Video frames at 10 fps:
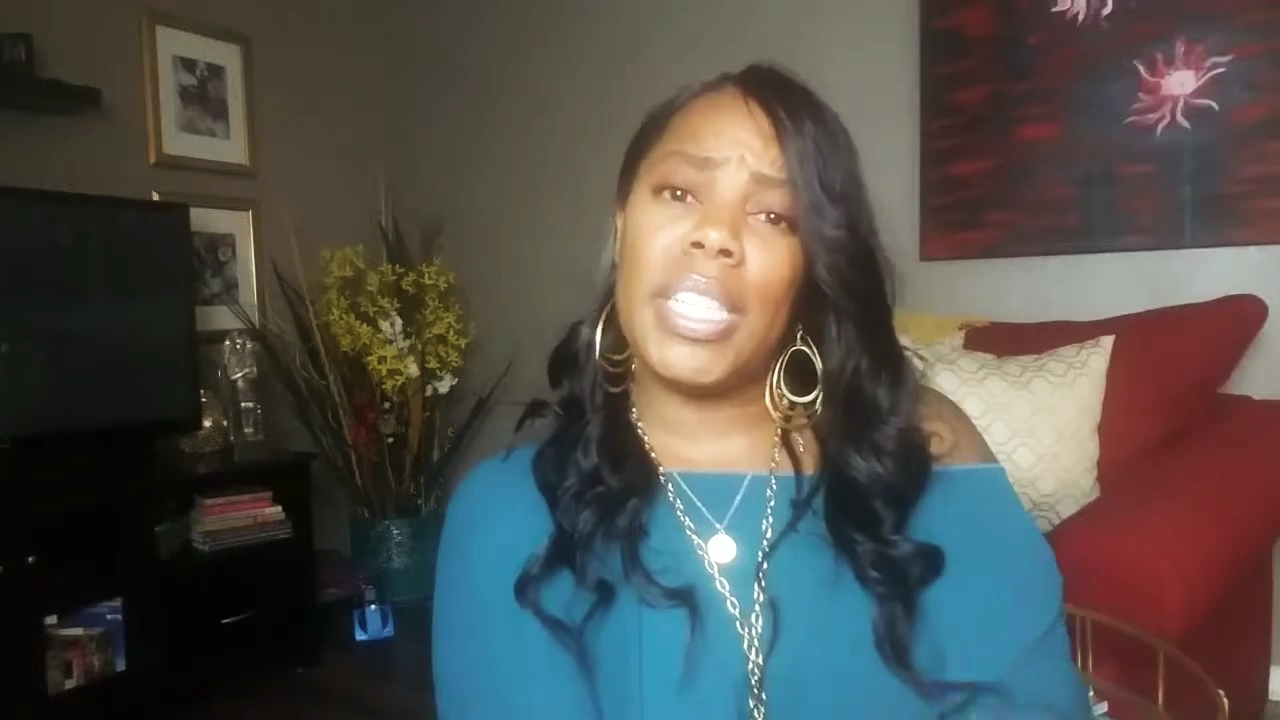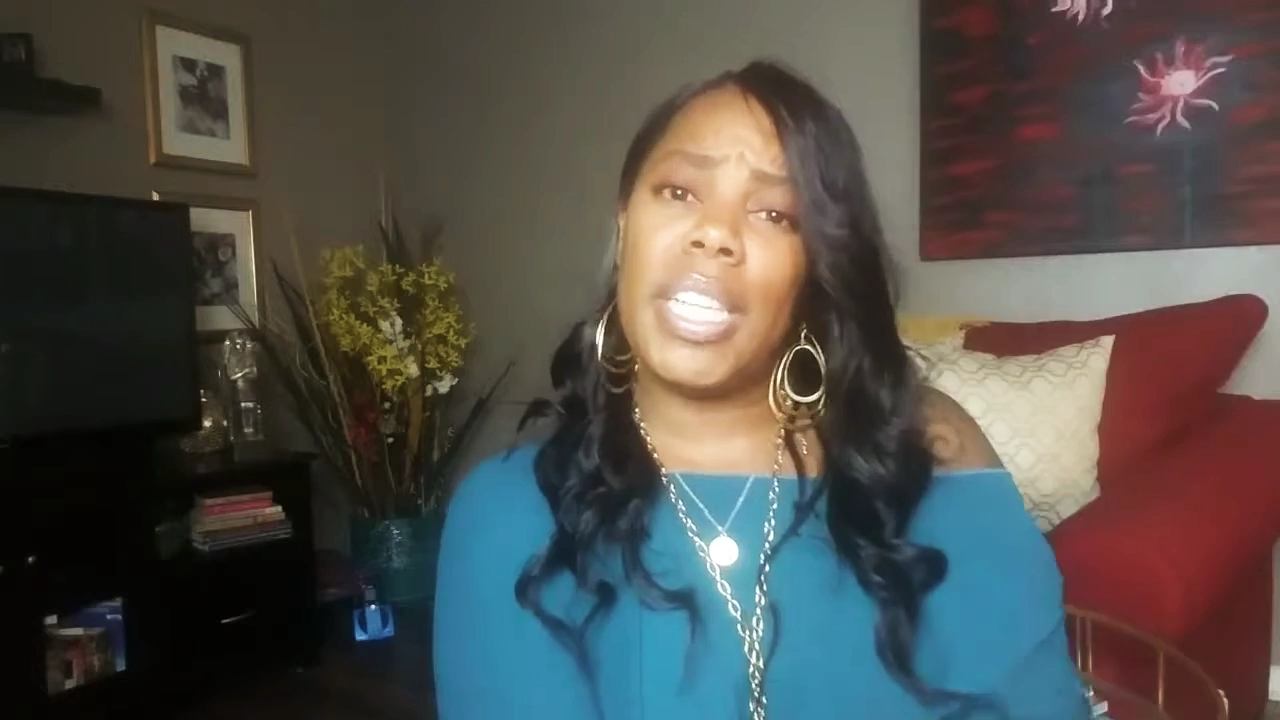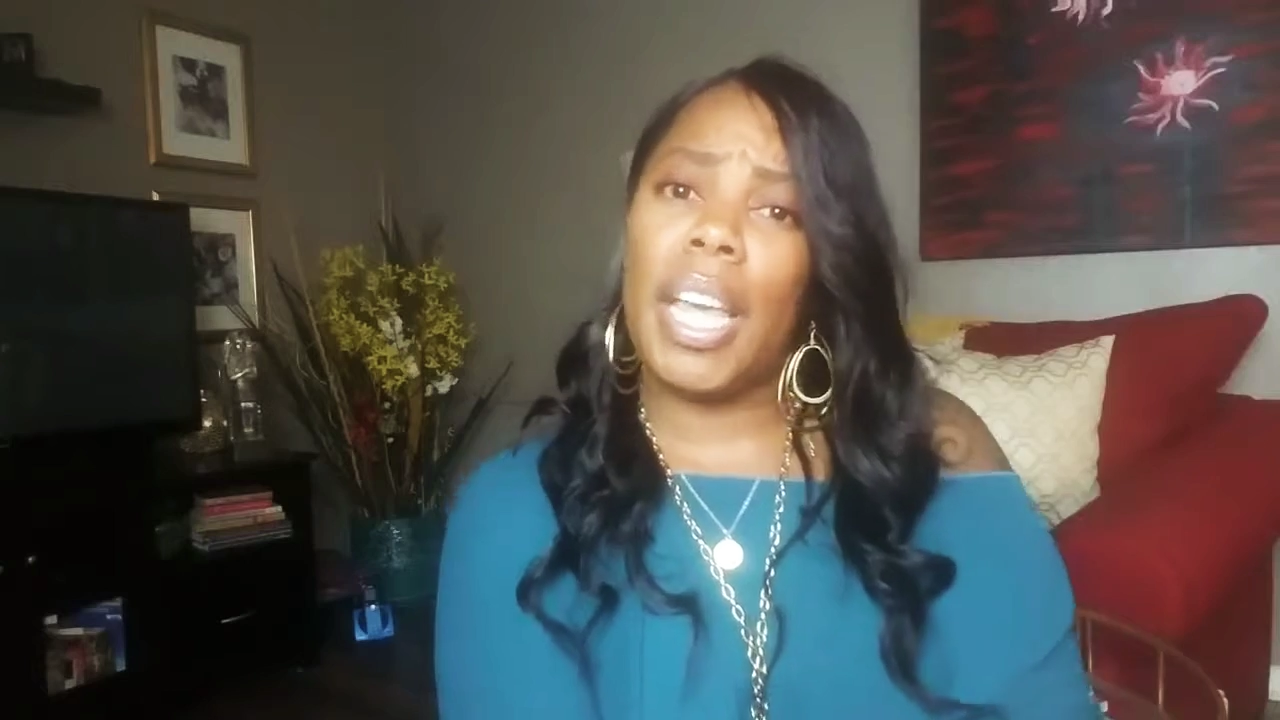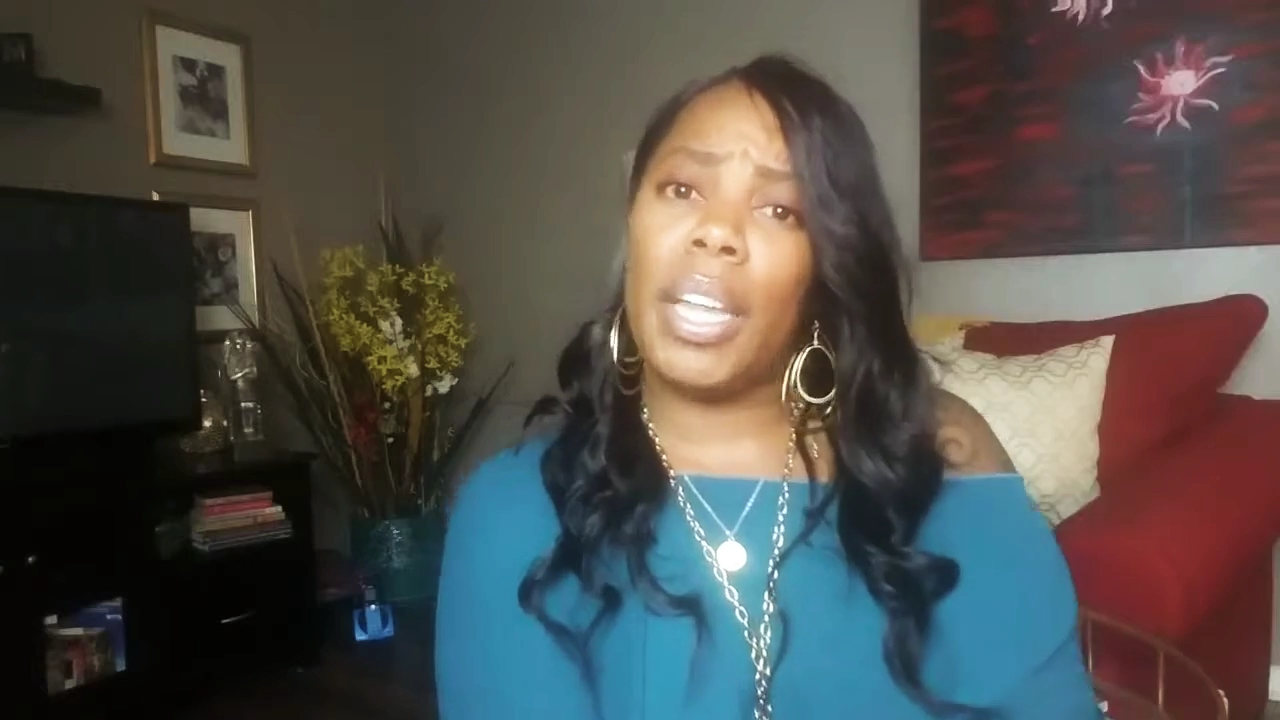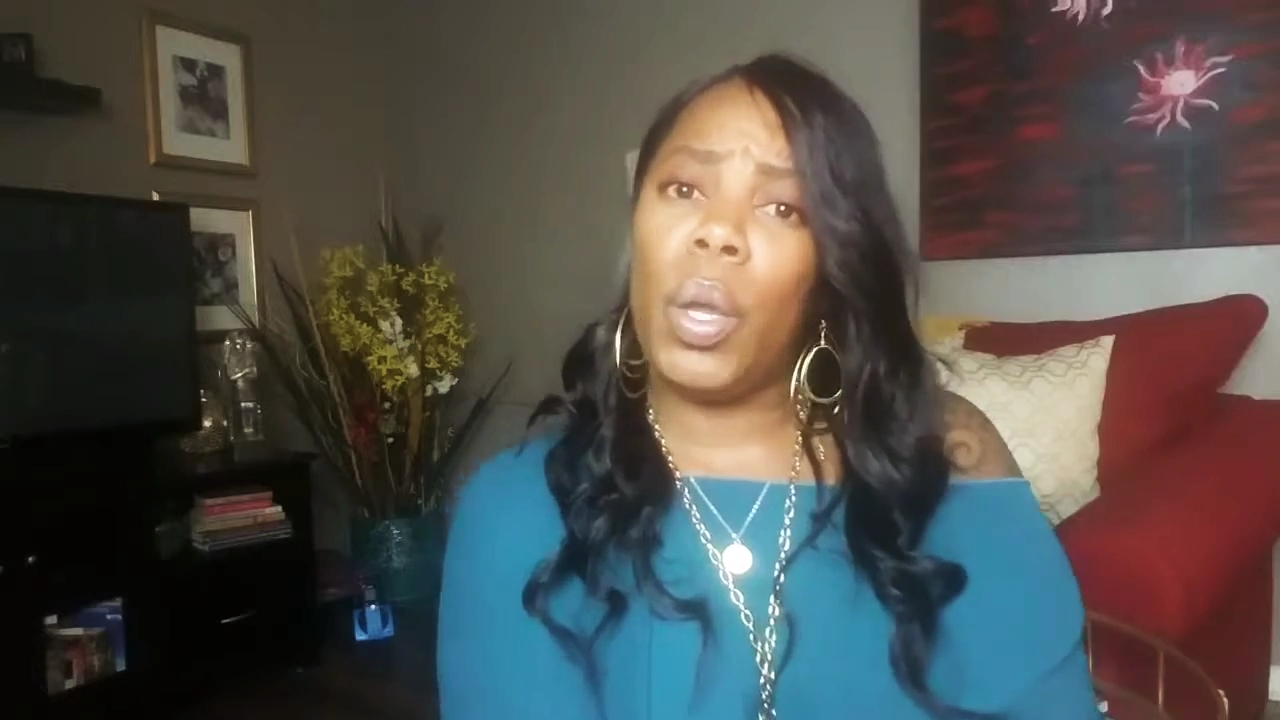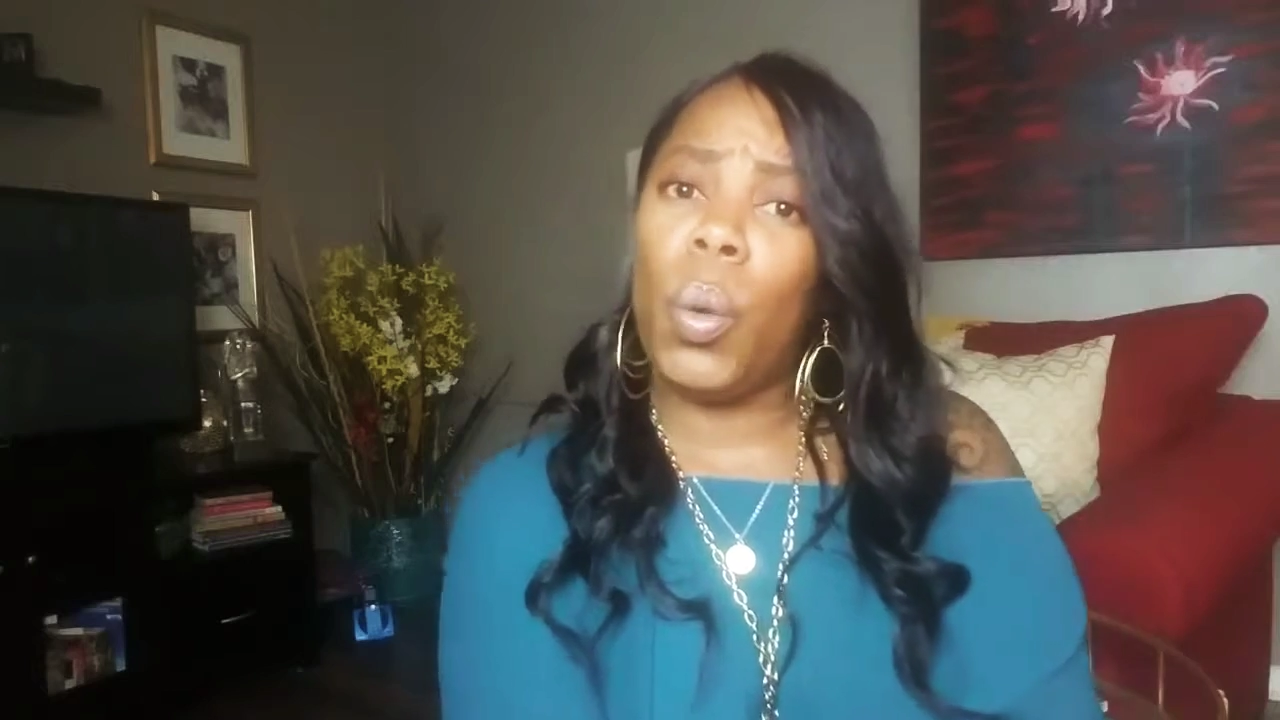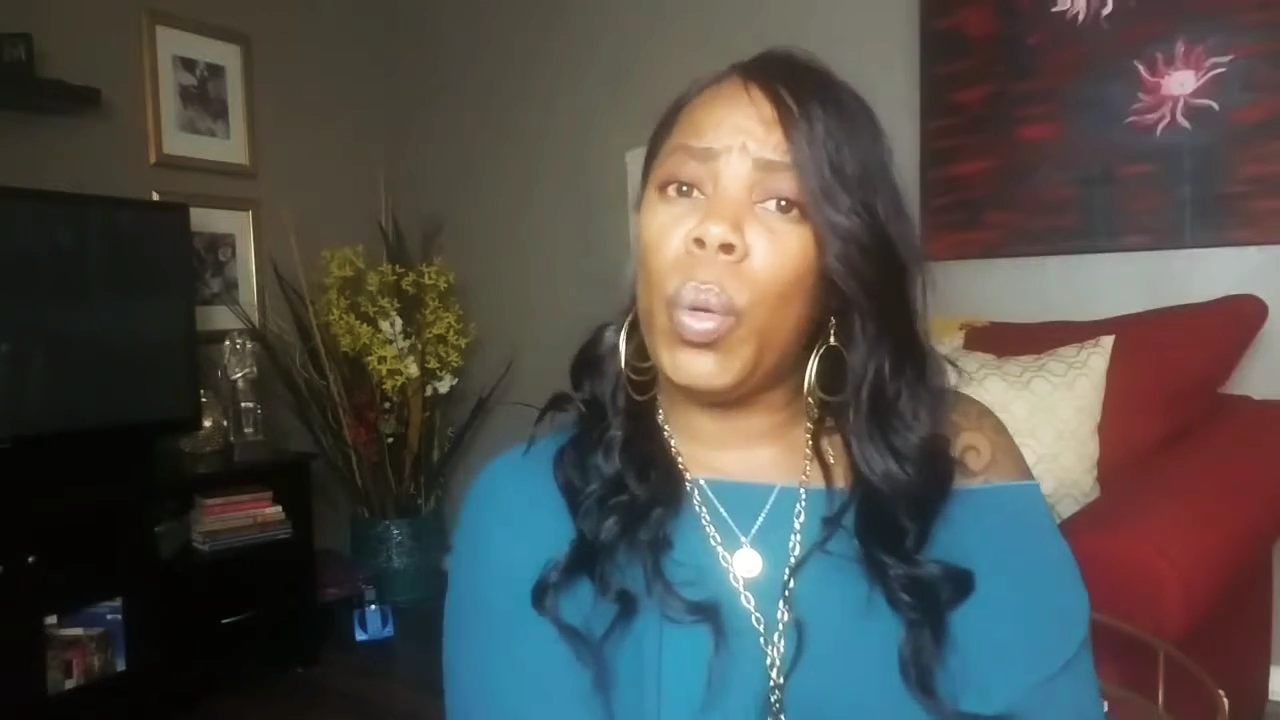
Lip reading: said,